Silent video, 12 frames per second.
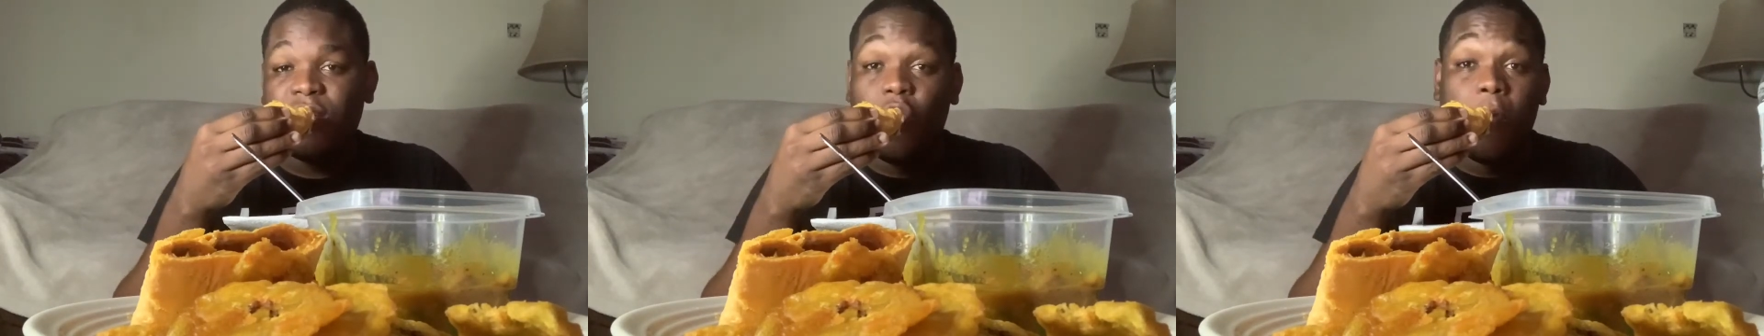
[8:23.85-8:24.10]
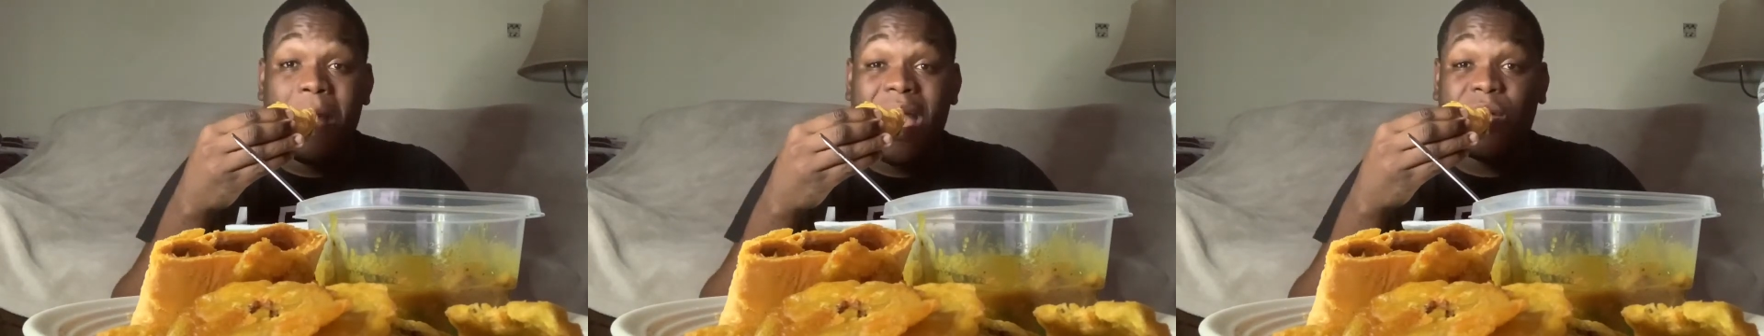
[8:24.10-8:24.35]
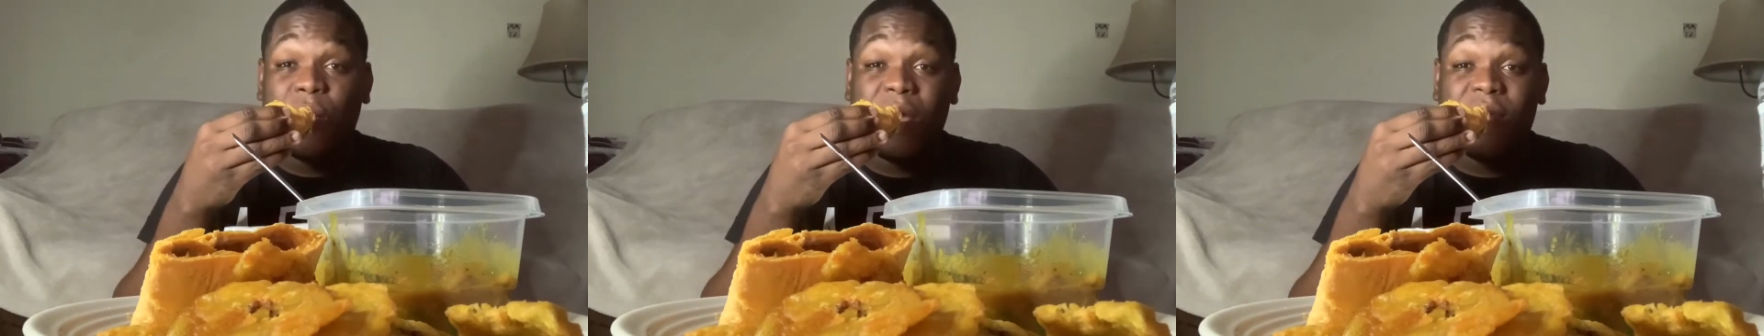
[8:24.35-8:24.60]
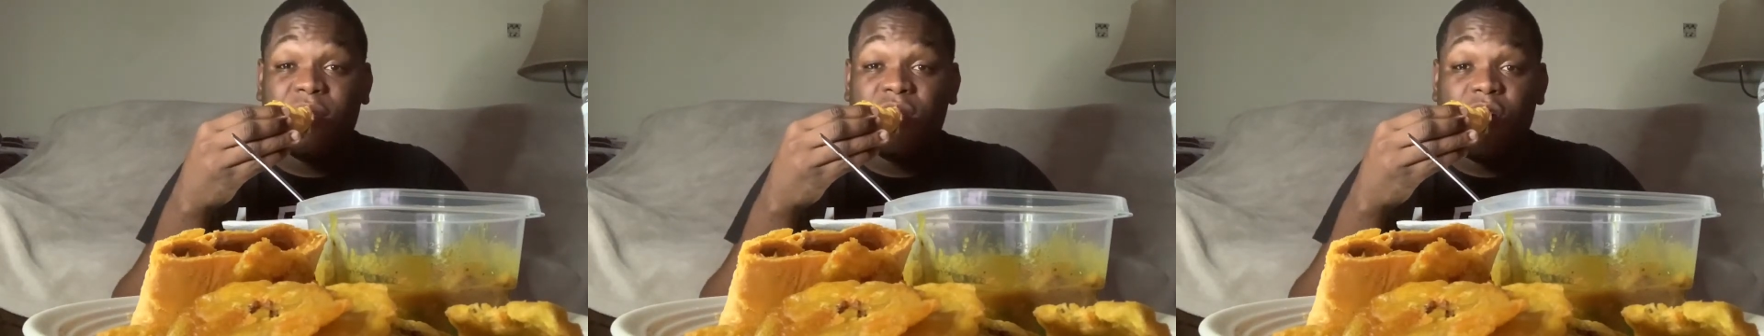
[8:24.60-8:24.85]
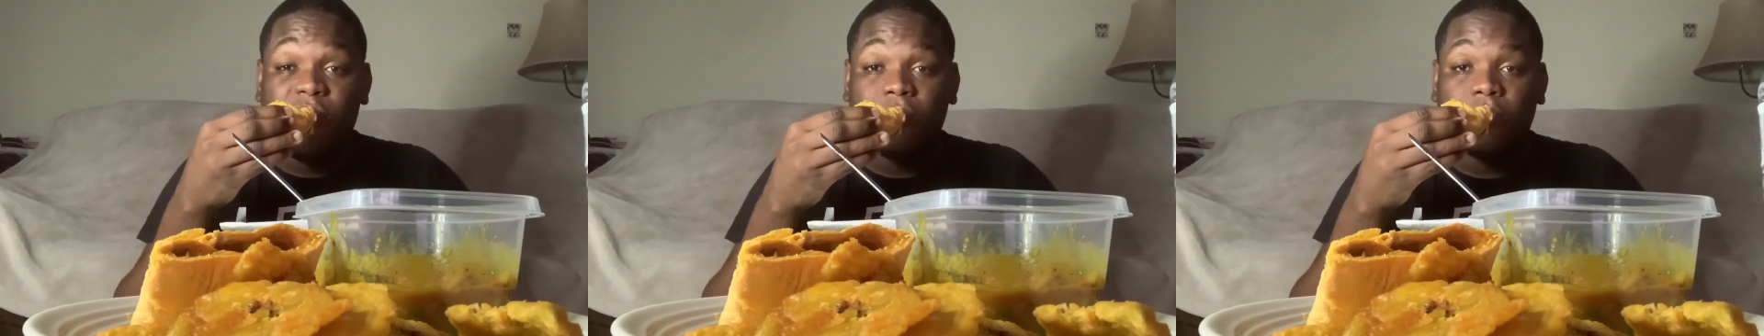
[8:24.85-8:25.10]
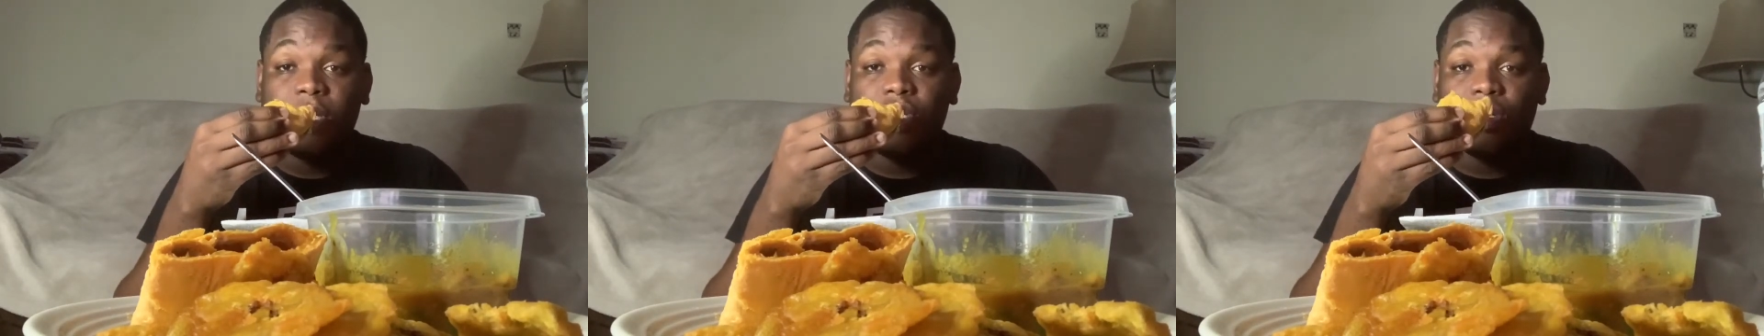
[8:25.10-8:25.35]
Don't microwave it though.
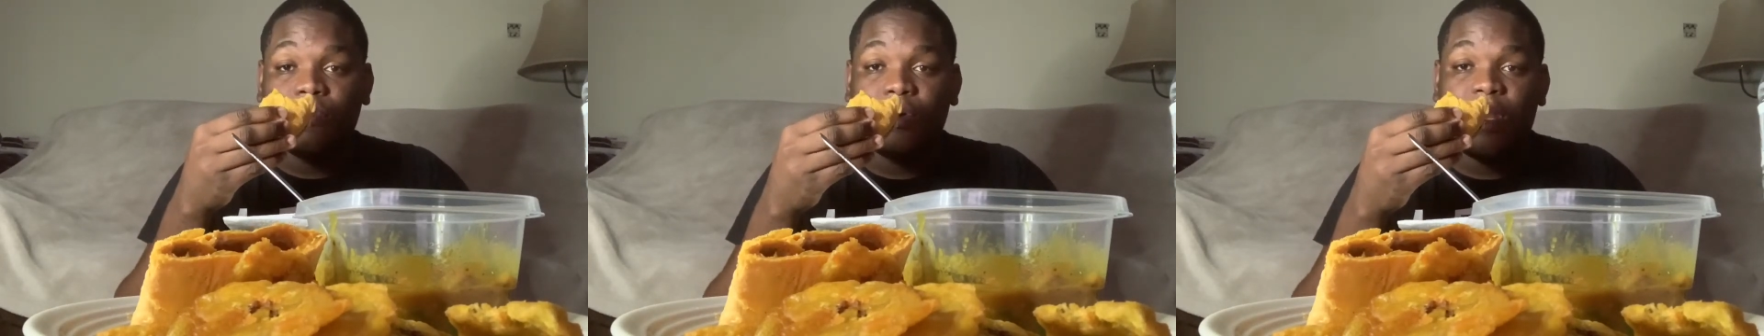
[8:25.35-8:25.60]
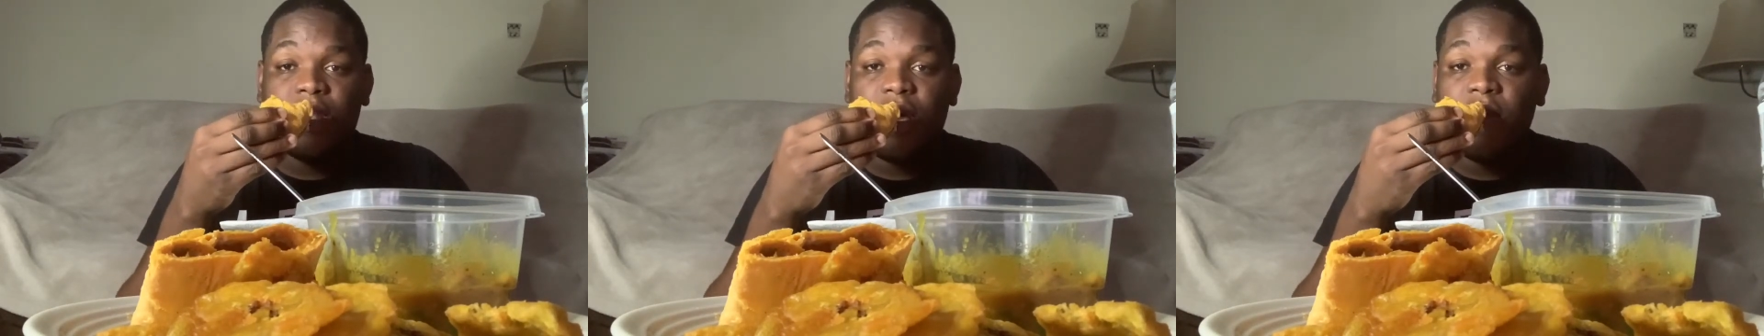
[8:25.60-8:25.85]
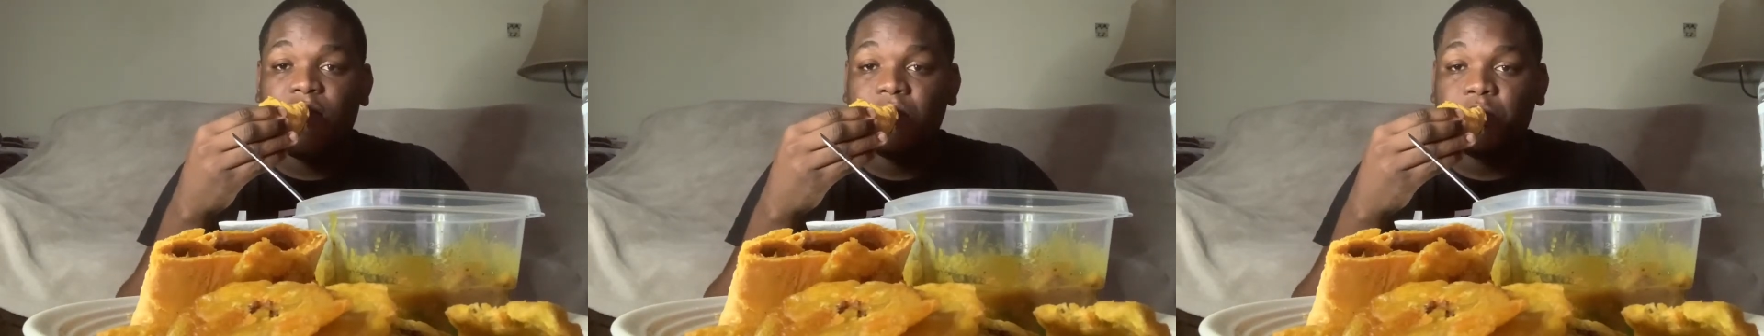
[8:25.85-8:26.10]
Make sure you put it in the oven.